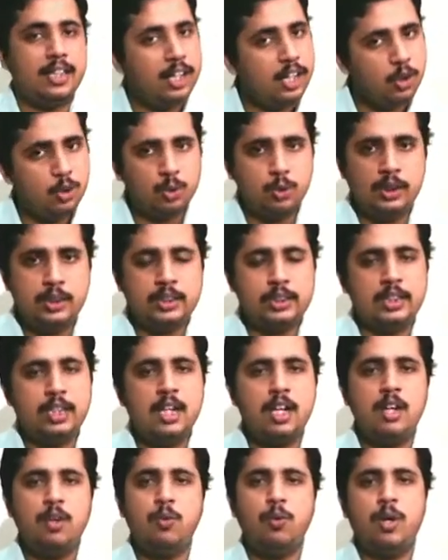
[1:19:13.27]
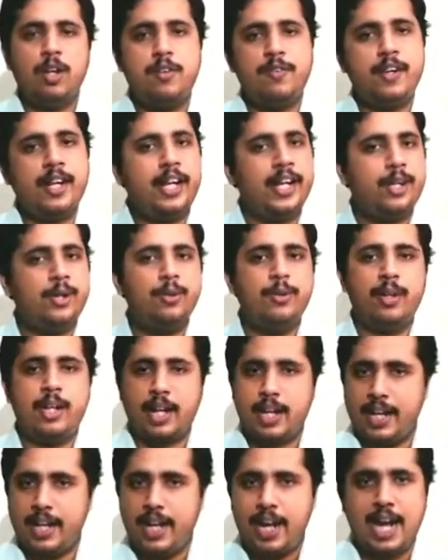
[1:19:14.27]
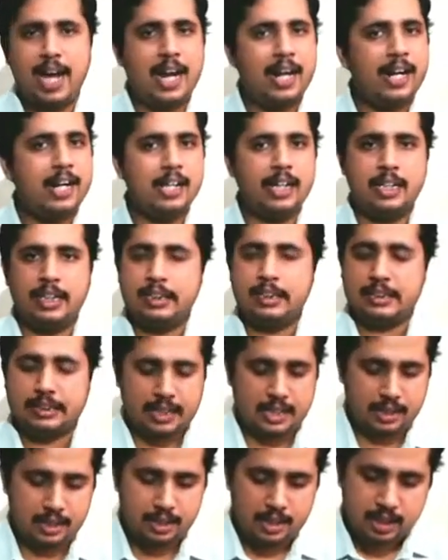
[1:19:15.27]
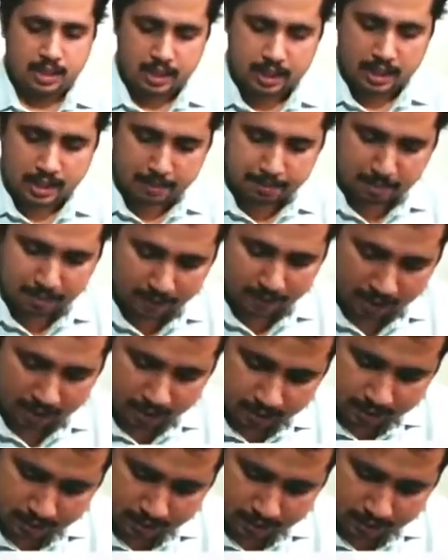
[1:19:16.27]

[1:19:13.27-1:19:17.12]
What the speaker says: rules what we need to try and understand. Number one,